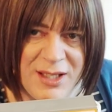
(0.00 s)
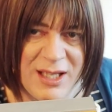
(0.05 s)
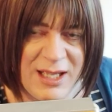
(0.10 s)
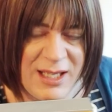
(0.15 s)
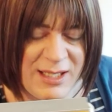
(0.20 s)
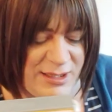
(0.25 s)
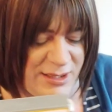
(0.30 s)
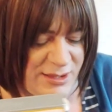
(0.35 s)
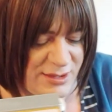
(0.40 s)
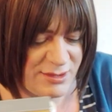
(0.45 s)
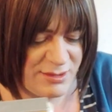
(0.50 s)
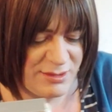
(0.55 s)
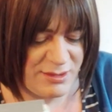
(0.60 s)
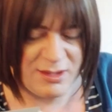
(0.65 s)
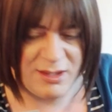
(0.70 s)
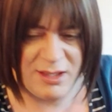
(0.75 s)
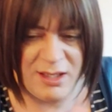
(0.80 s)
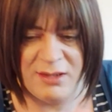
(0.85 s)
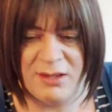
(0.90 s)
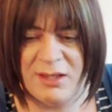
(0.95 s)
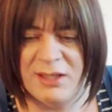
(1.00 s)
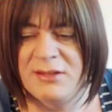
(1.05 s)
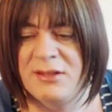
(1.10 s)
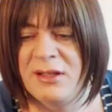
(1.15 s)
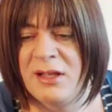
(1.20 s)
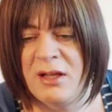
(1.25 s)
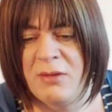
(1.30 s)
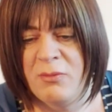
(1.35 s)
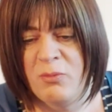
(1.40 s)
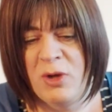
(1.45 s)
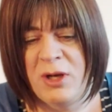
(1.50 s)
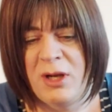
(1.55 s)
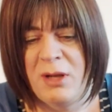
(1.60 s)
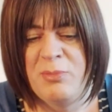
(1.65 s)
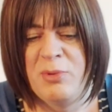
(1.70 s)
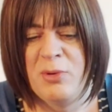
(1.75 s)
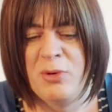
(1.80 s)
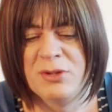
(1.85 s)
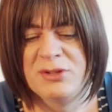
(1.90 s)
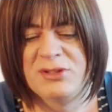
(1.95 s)
And when I
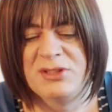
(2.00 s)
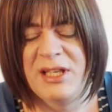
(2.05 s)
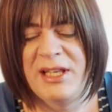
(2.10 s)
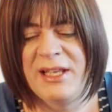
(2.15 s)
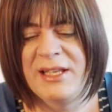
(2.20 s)
bought it,